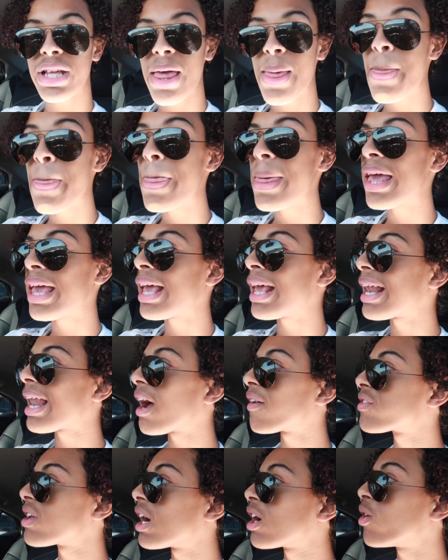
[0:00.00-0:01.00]
and then
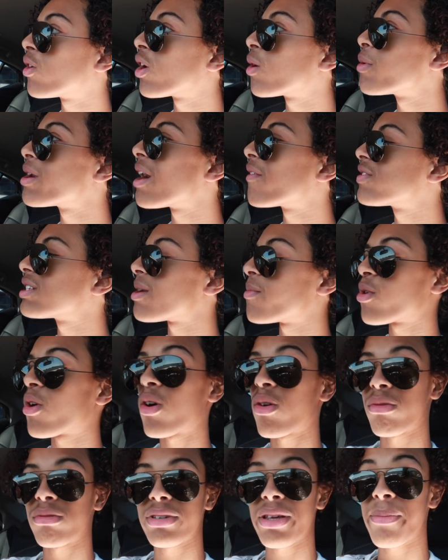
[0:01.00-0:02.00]
after I go to Urban Outfitters I'm
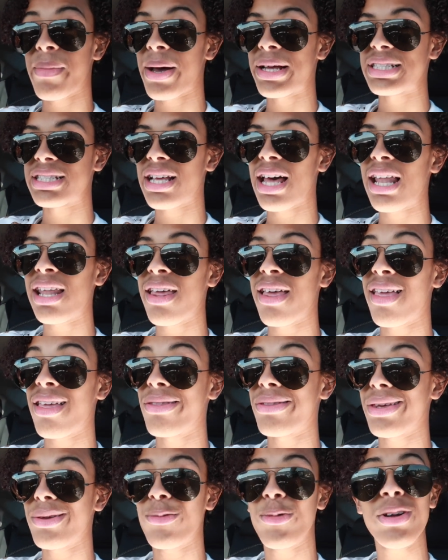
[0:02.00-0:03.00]
gonna go get my salad
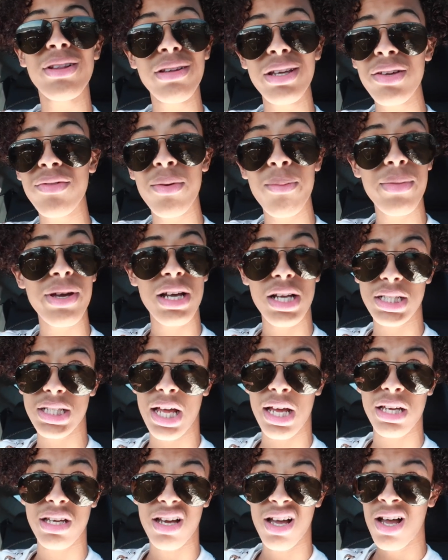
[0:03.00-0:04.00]
and then we're leaving because
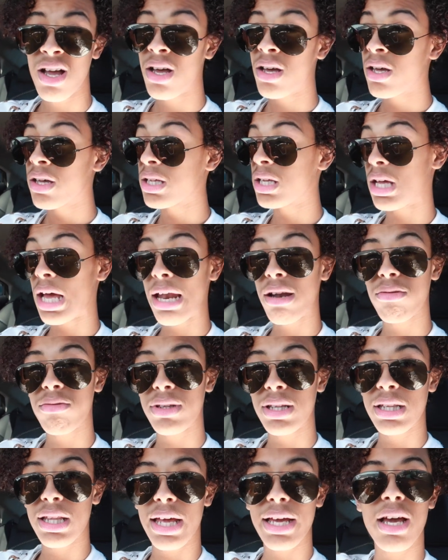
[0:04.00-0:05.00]
like I don't
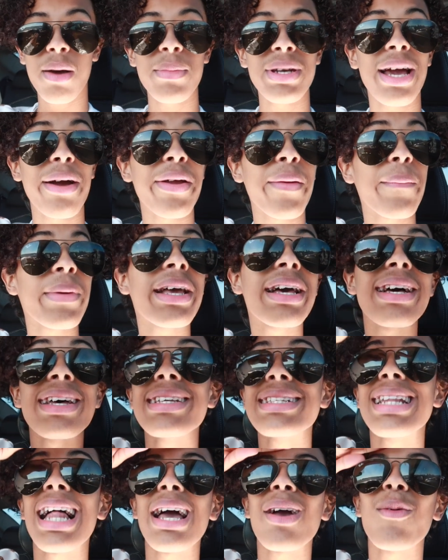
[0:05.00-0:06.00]
really like coming out here
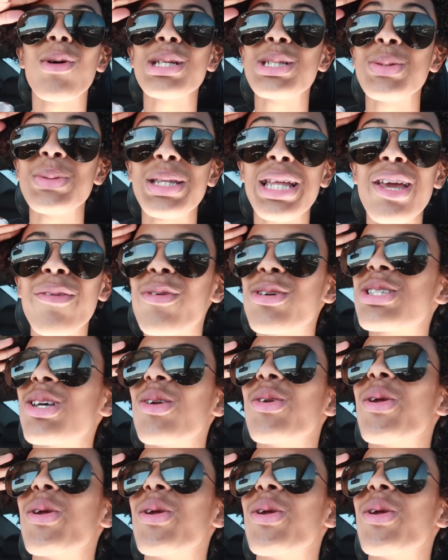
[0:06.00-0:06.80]
because like once you leave you're so